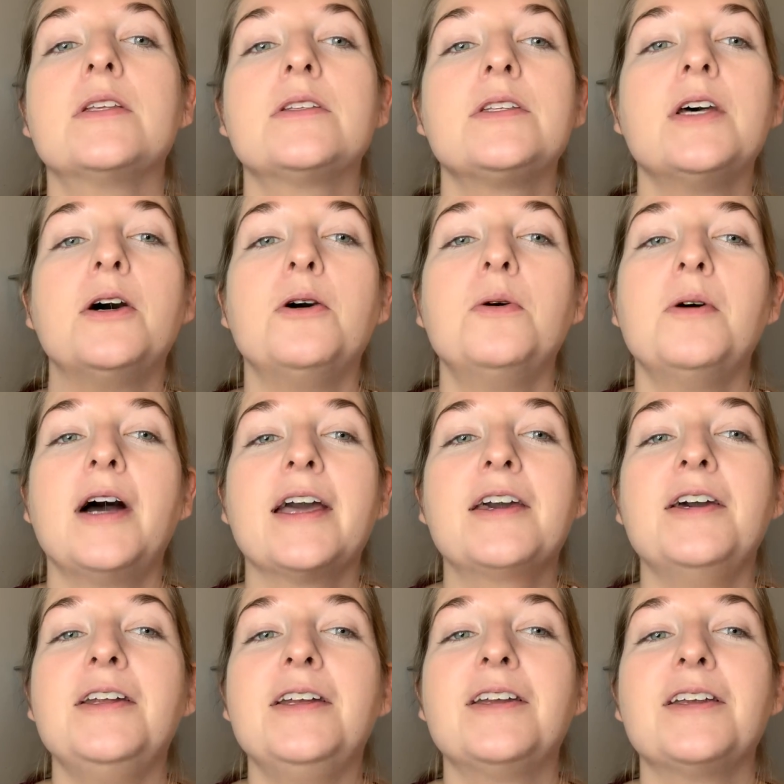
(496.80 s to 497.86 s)
So I
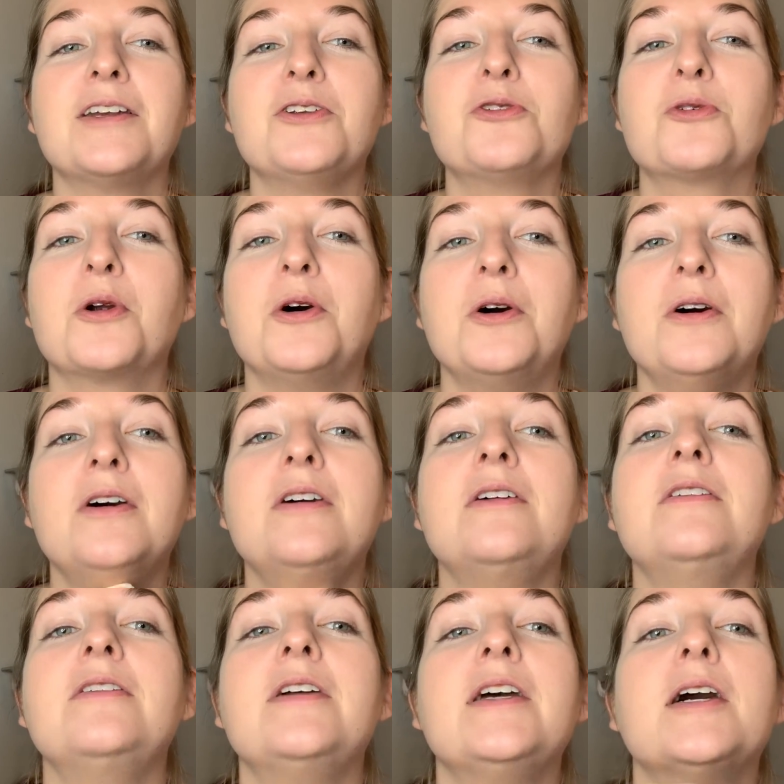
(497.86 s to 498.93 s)
couldn't control
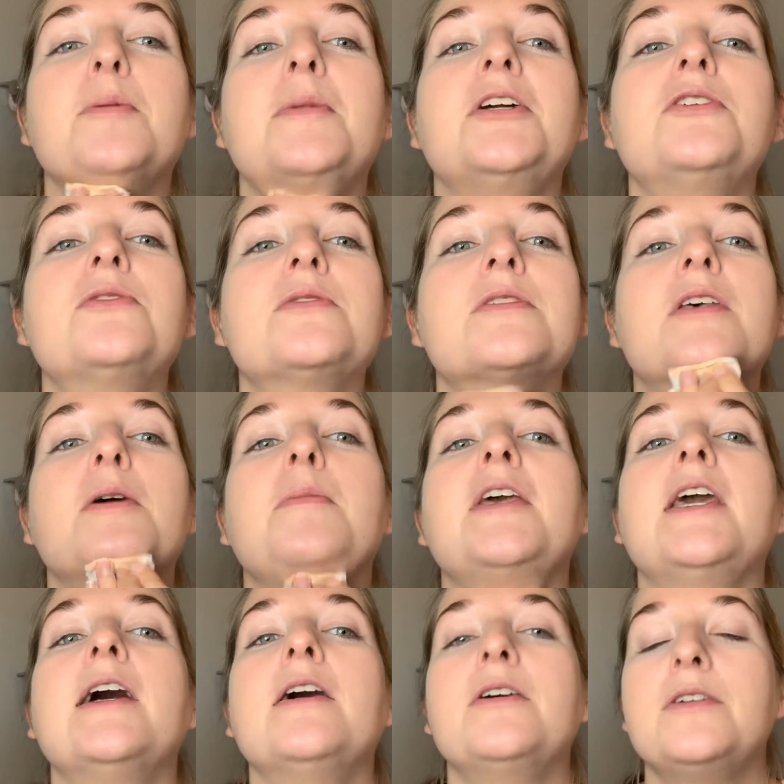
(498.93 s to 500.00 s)
how much was
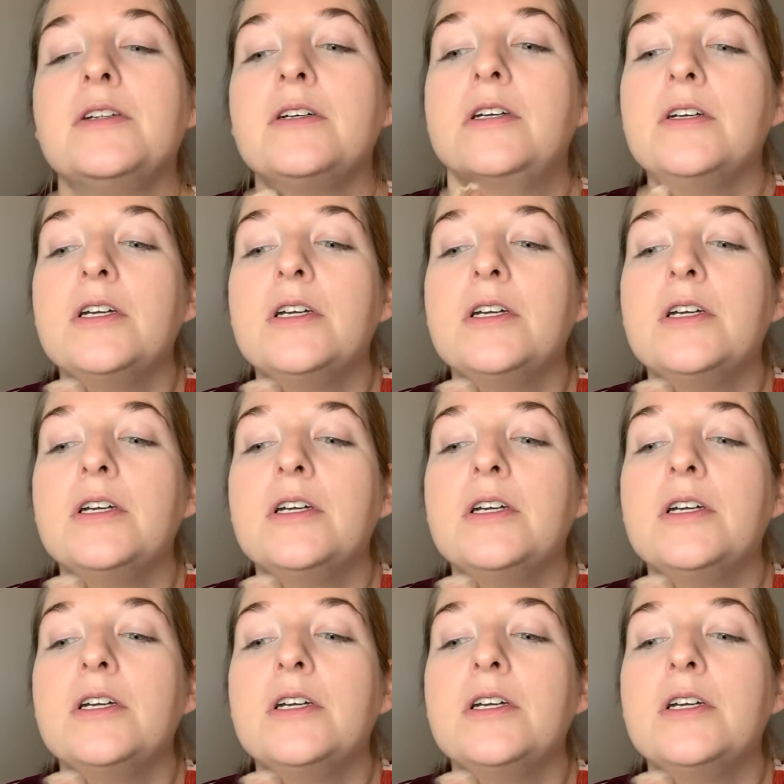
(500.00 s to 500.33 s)
coming out.